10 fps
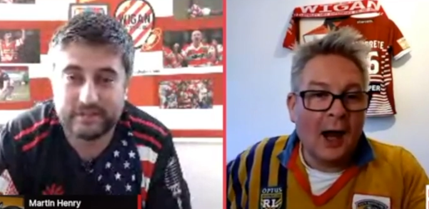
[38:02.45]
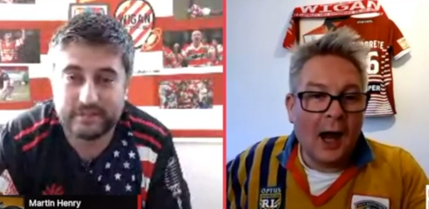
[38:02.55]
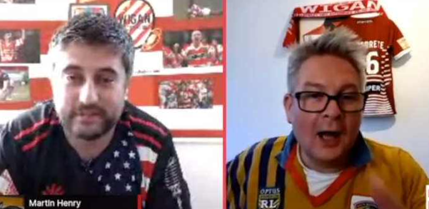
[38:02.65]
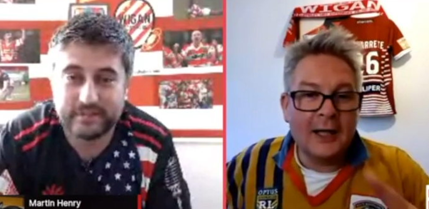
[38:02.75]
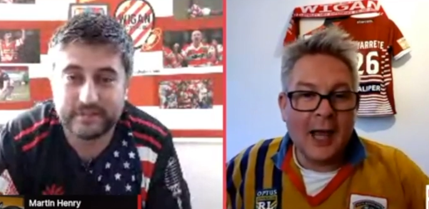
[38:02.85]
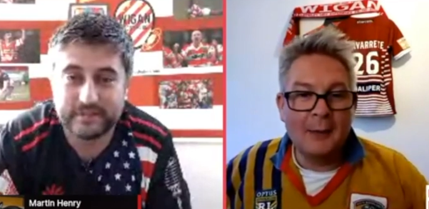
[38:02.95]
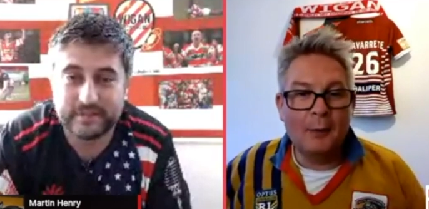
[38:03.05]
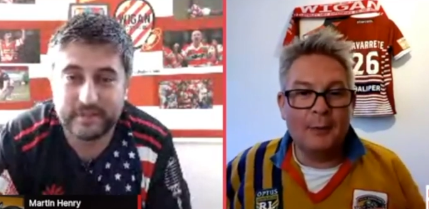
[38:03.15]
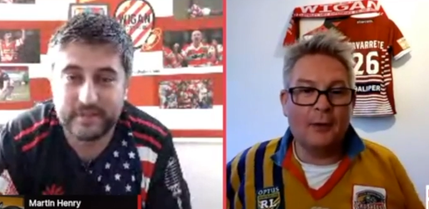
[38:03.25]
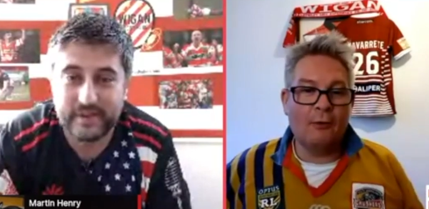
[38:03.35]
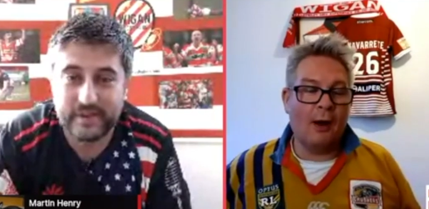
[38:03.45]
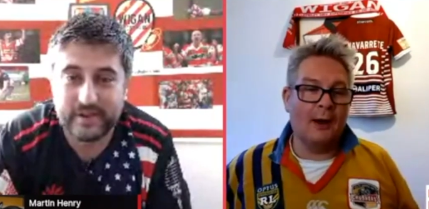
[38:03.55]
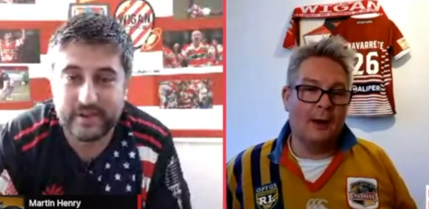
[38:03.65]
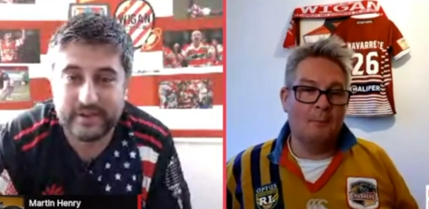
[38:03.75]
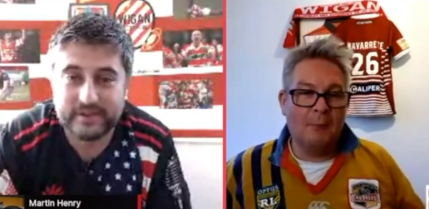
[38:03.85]
Speaker 1: I, came up with a
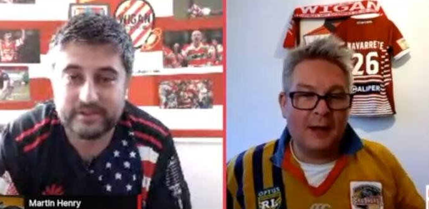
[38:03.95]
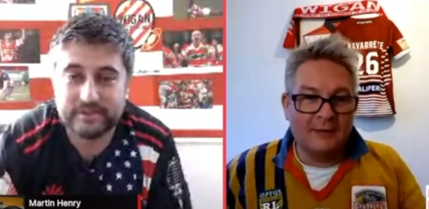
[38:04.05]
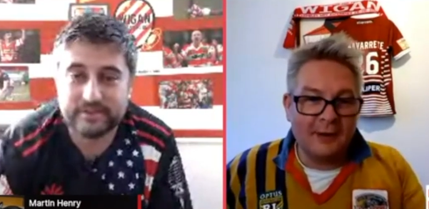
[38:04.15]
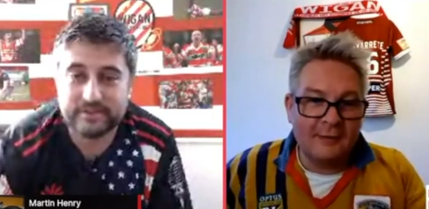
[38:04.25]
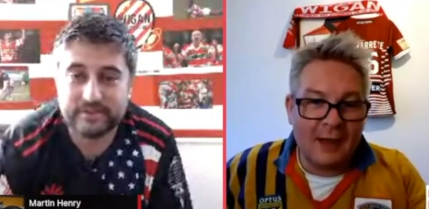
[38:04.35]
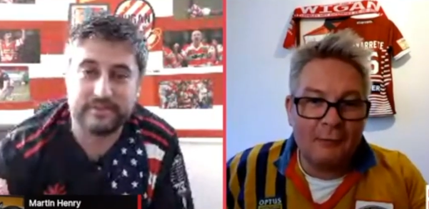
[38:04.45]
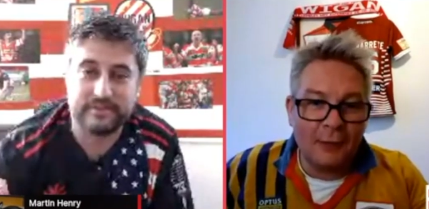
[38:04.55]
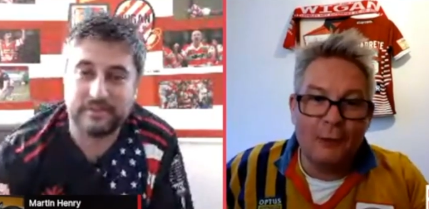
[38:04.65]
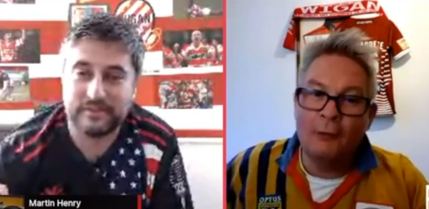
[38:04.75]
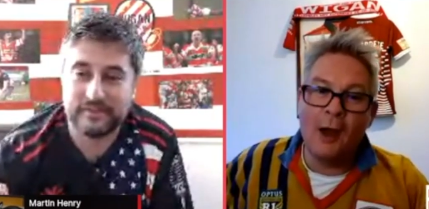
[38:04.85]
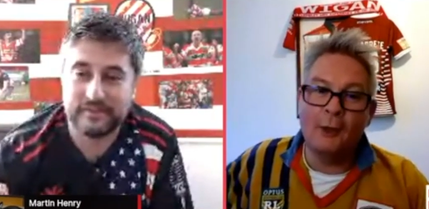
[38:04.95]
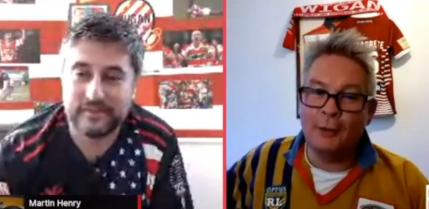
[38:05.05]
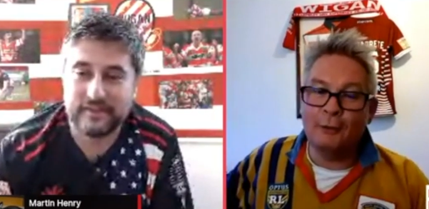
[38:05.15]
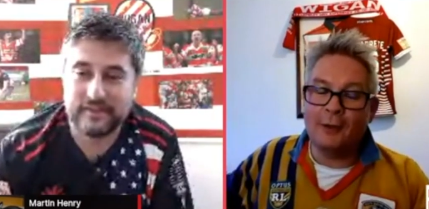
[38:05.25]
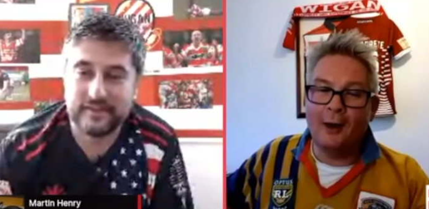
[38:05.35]
cracker. Better the devil you know. You
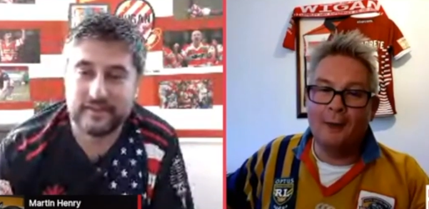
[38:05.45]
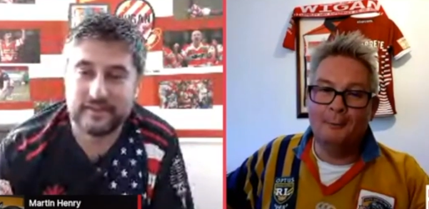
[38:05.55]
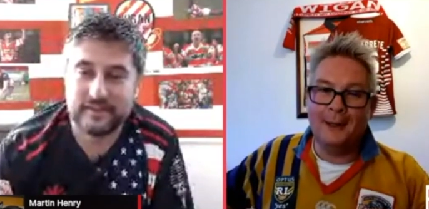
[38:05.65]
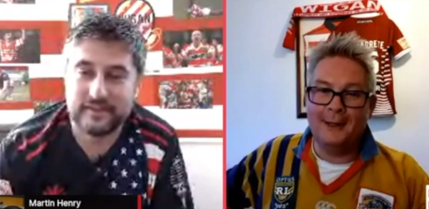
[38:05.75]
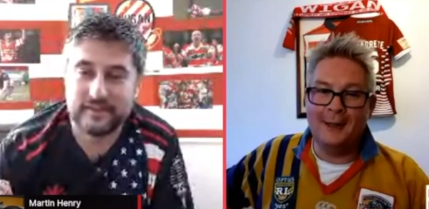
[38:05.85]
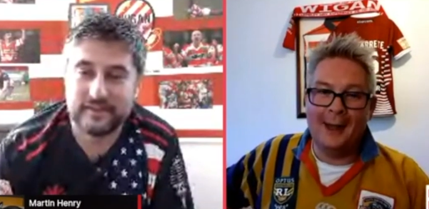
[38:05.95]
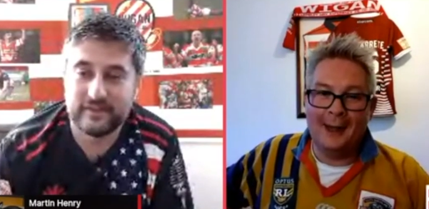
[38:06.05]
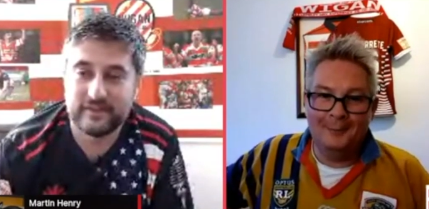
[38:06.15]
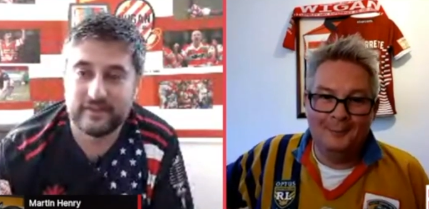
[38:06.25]
can't beat that.